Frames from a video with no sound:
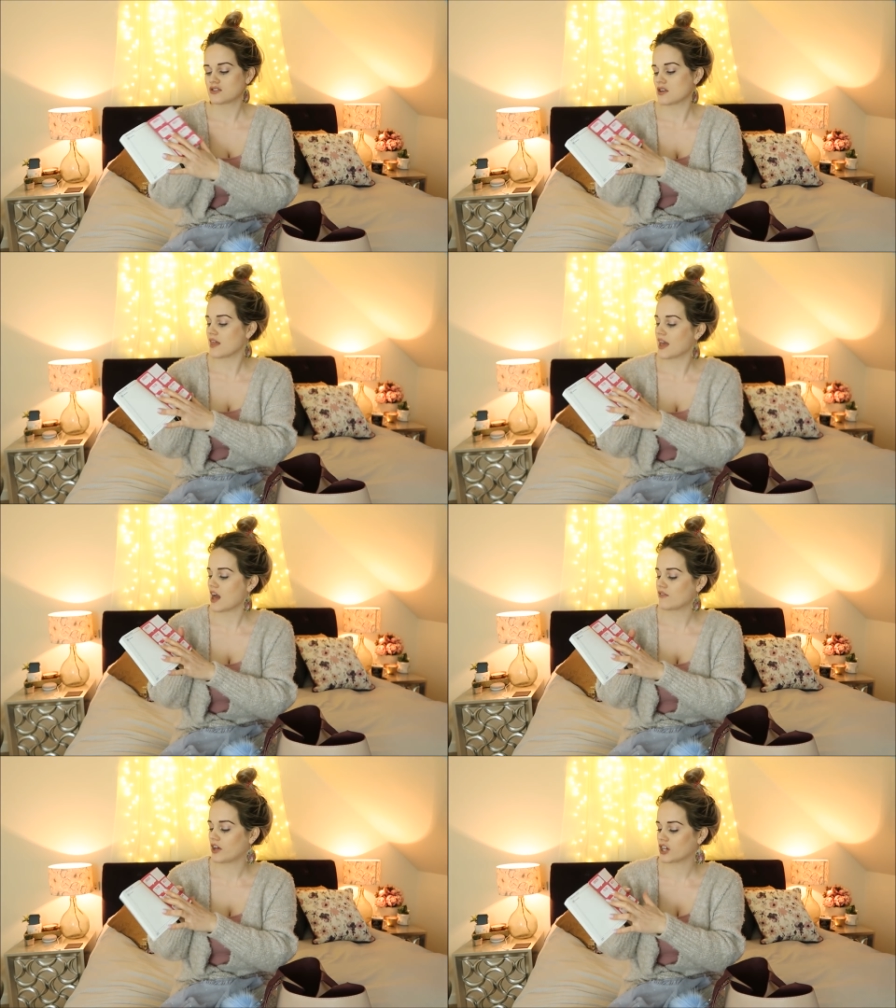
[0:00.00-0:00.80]
So they
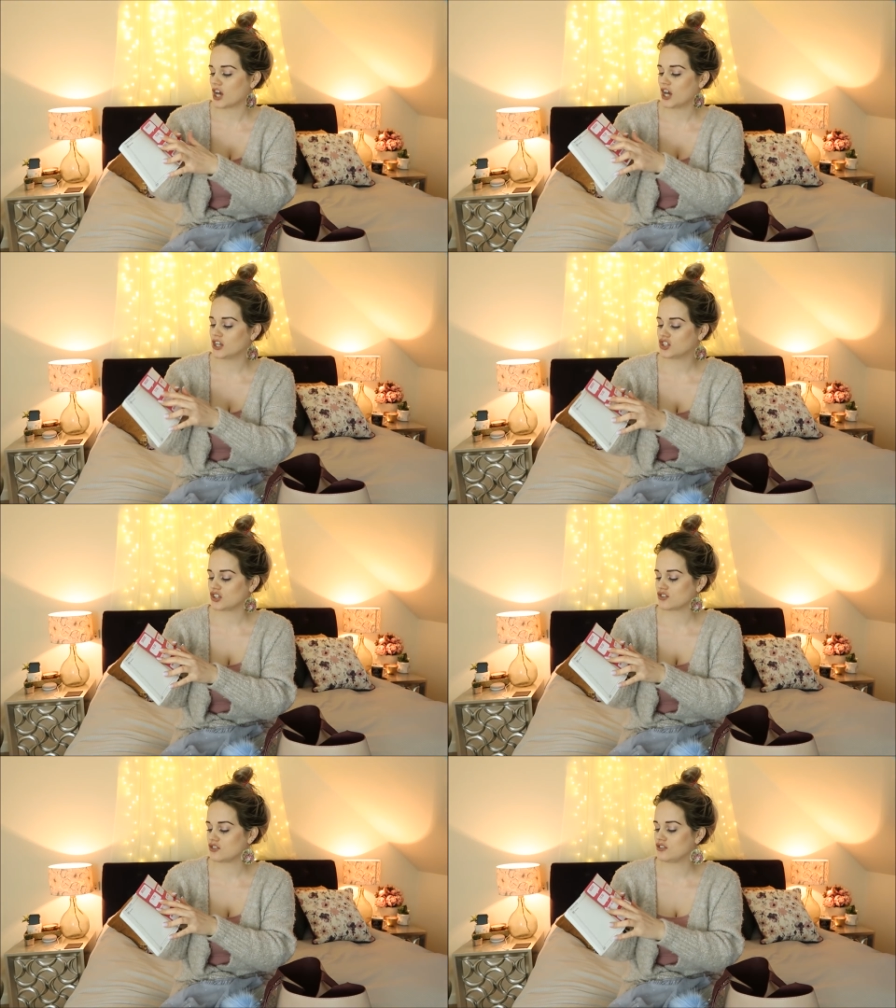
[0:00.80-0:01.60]
have like
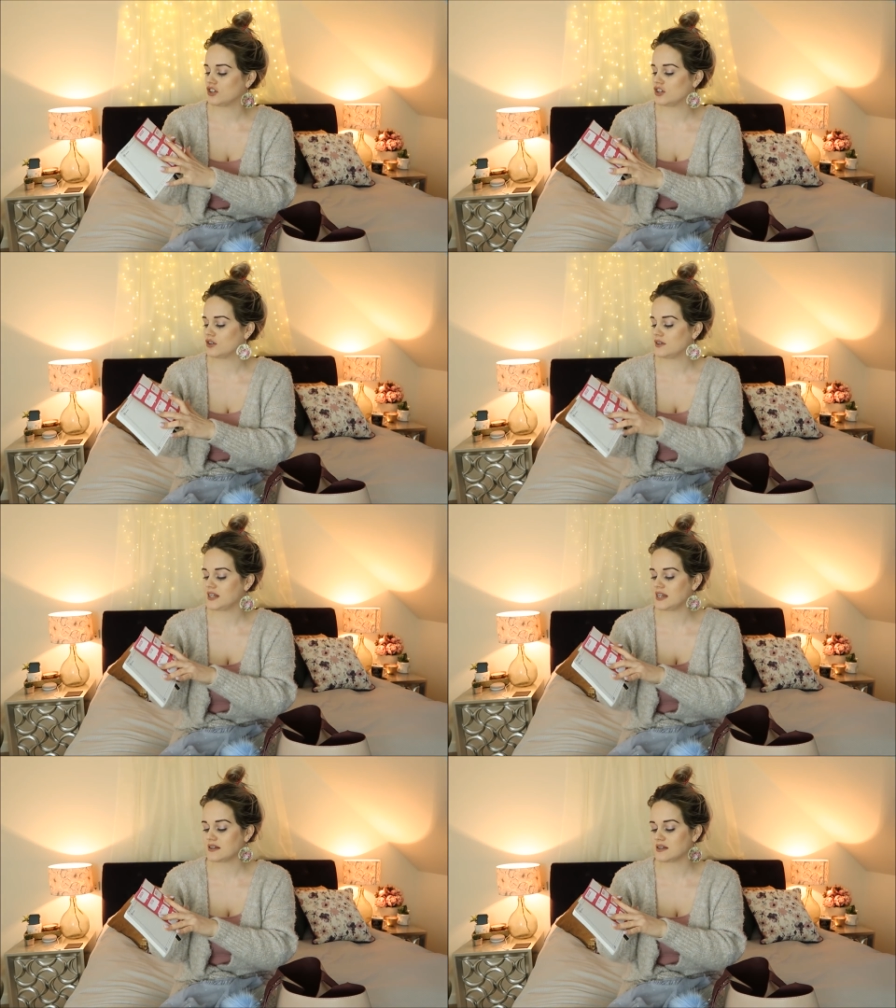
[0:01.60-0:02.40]
urgent, to do,
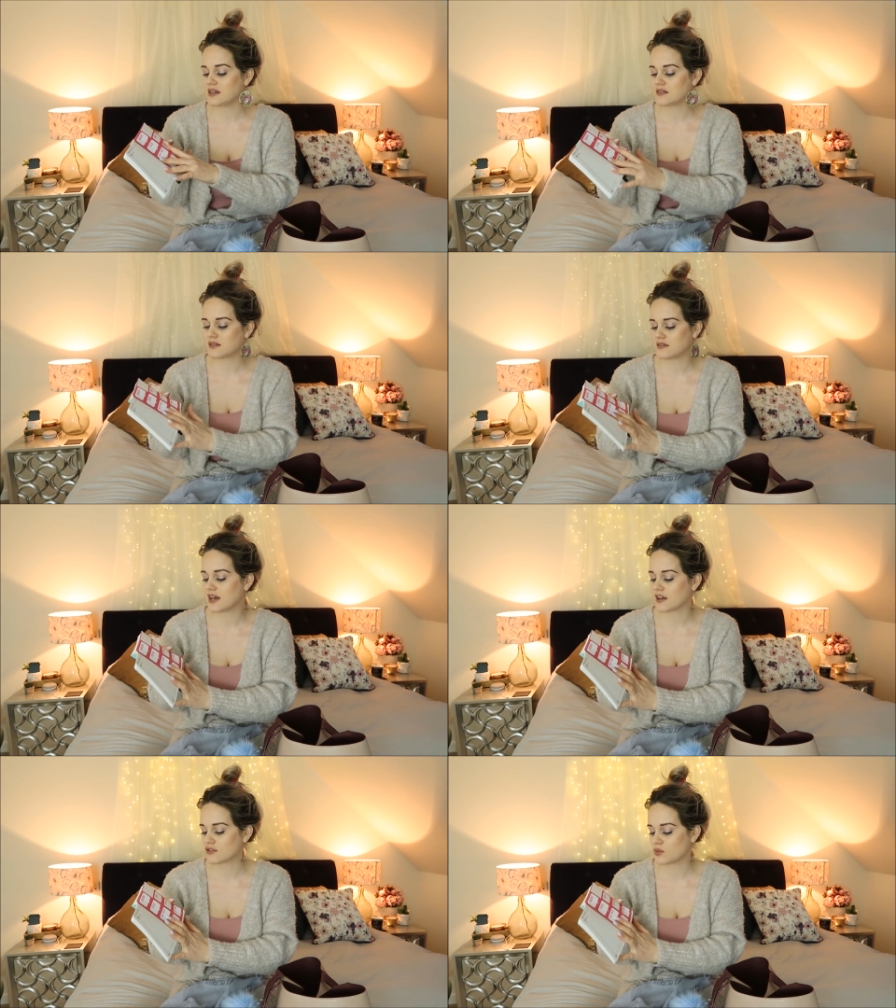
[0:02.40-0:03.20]
need it,
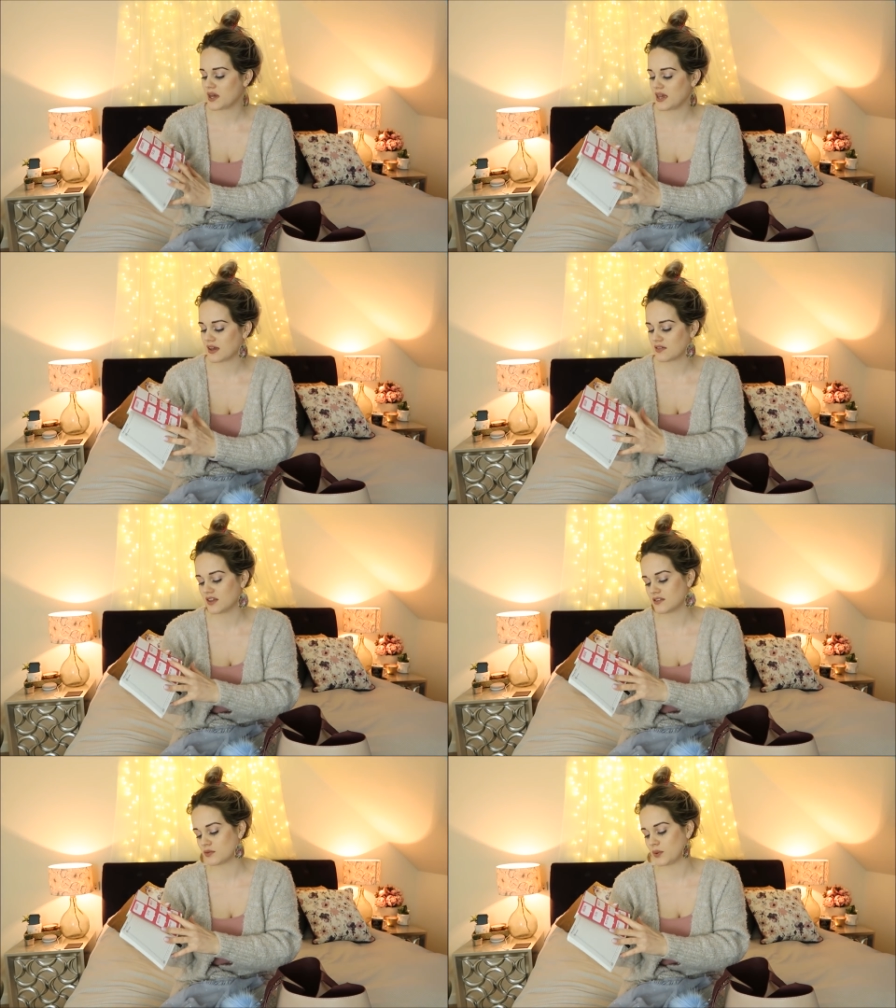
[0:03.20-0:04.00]
next week,
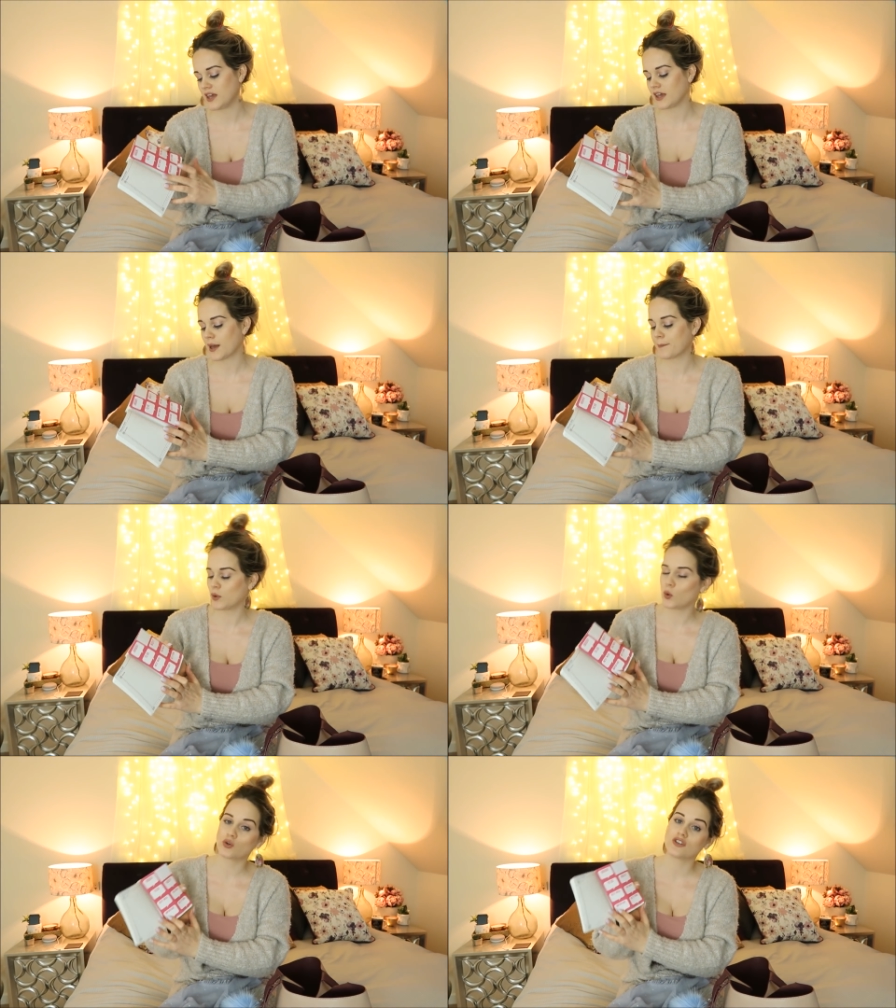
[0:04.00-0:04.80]
this week,
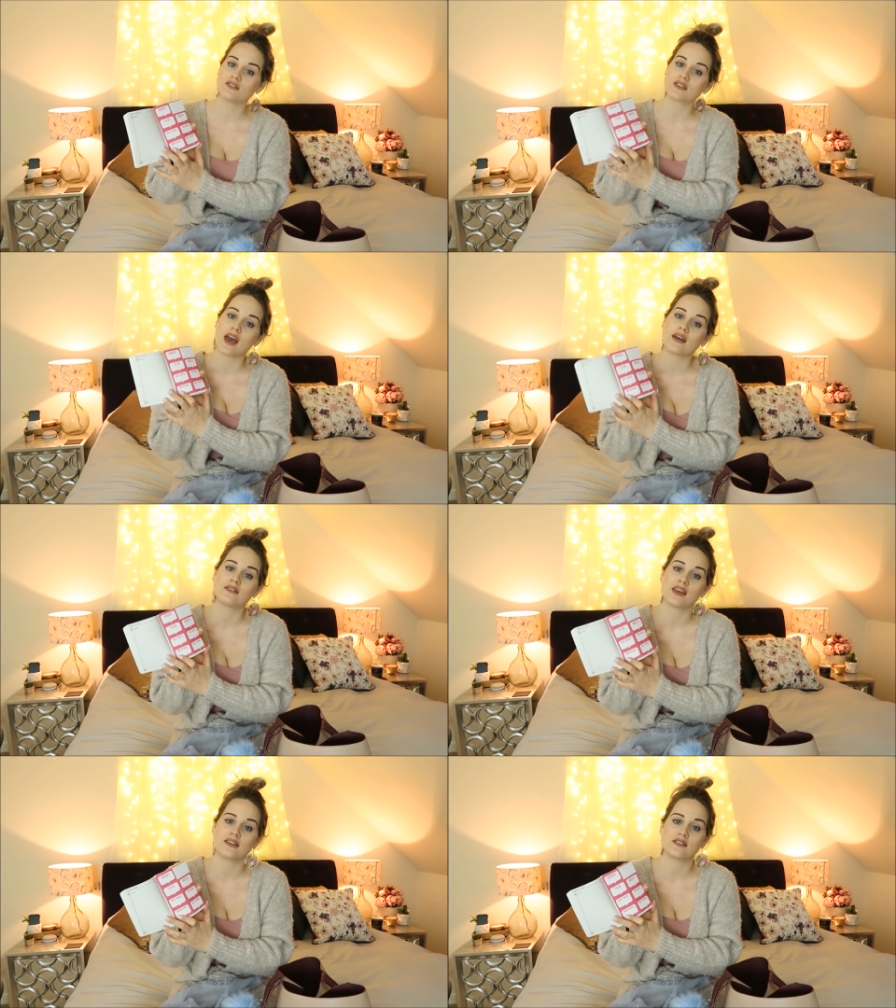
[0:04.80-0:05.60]
important,
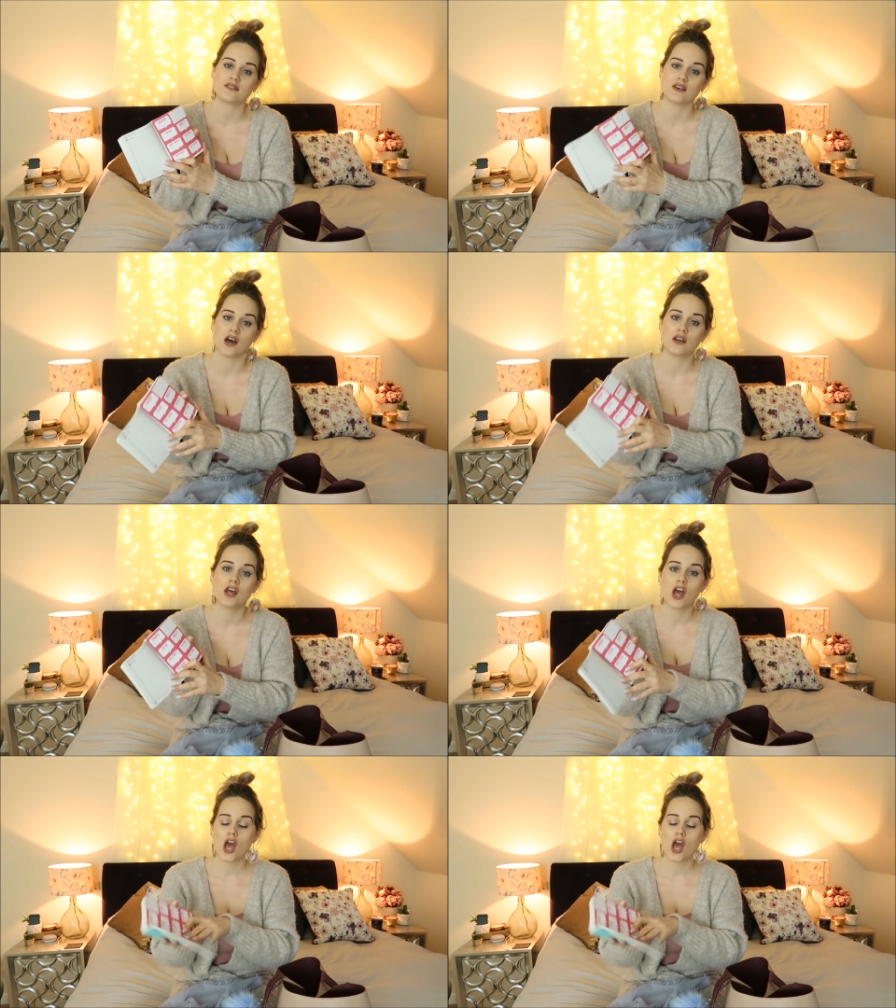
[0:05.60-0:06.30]
and get it done.